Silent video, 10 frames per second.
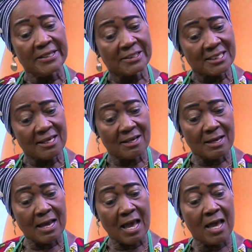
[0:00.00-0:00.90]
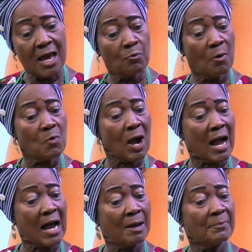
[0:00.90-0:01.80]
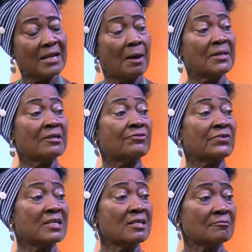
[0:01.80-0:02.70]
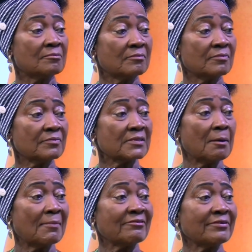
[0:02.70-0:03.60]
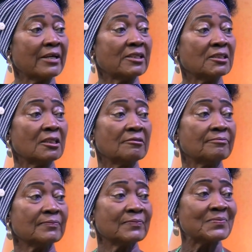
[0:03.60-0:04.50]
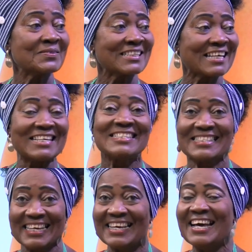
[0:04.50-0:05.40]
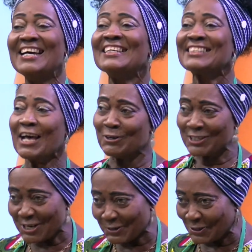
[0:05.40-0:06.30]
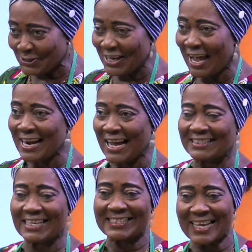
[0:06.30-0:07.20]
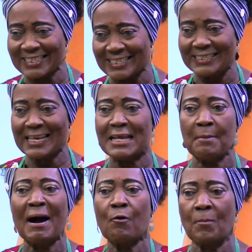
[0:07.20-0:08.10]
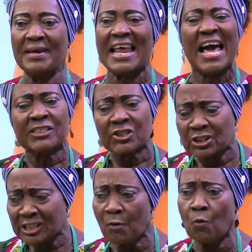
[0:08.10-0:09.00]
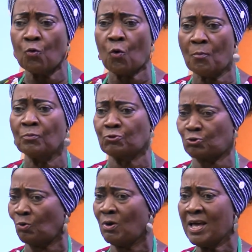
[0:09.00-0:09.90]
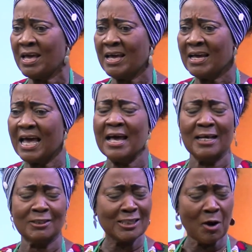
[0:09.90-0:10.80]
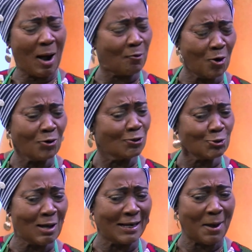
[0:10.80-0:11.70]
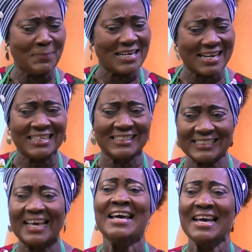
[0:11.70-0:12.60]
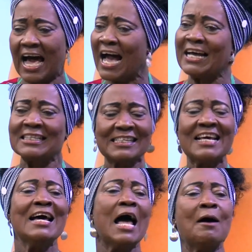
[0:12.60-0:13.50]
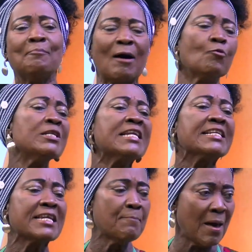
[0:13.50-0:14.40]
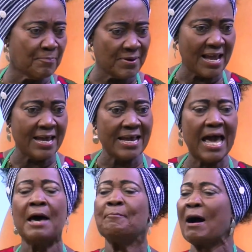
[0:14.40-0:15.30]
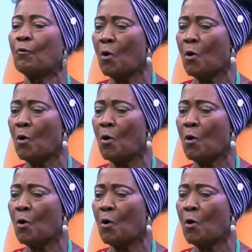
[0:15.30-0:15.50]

Auntie, a woman, men are made tree. No matter, I say. Auntie, so you could see an ass. I take to the senior man, a shower comes so. A shower comes so, and I make my woody dip, and my woody dip, and I can see an